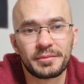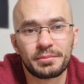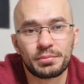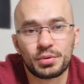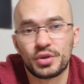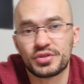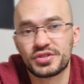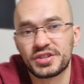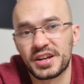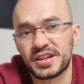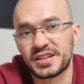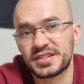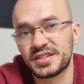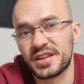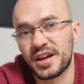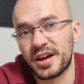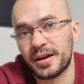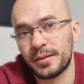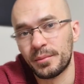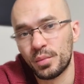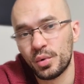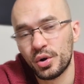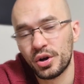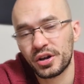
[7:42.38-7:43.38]
projects that
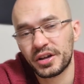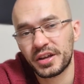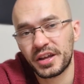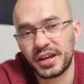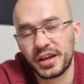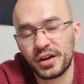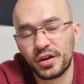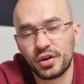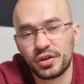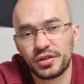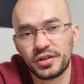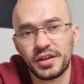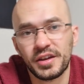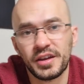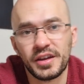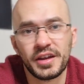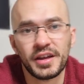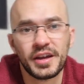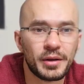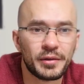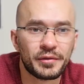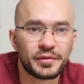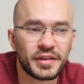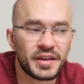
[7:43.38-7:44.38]
I'm working on,
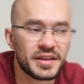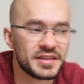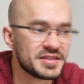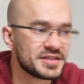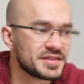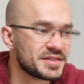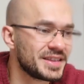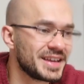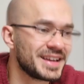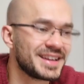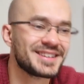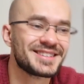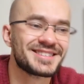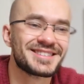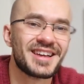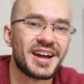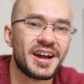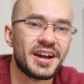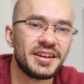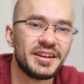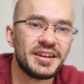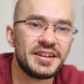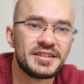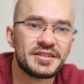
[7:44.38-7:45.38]
if there's things that
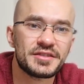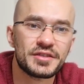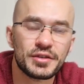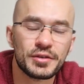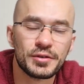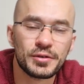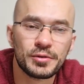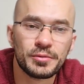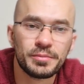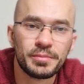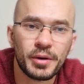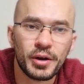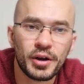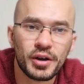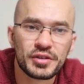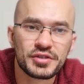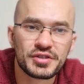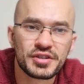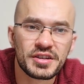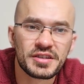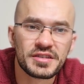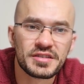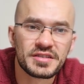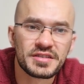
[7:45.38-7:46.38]
I need to
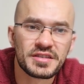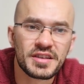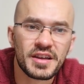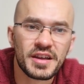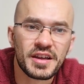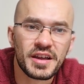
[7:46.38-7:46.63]
purchase,